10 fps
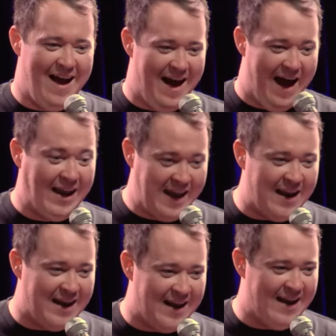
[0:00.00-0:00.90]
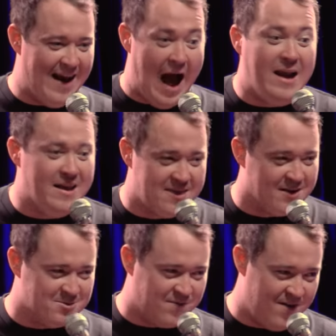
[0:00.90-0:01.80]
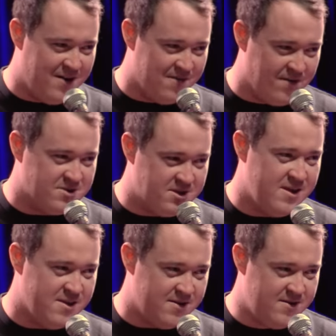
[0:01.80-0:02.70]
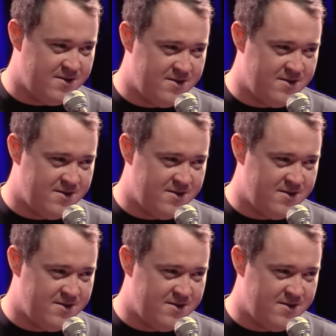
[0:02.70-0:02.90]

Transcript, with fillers: I get it. I didn't think it was funny at first either.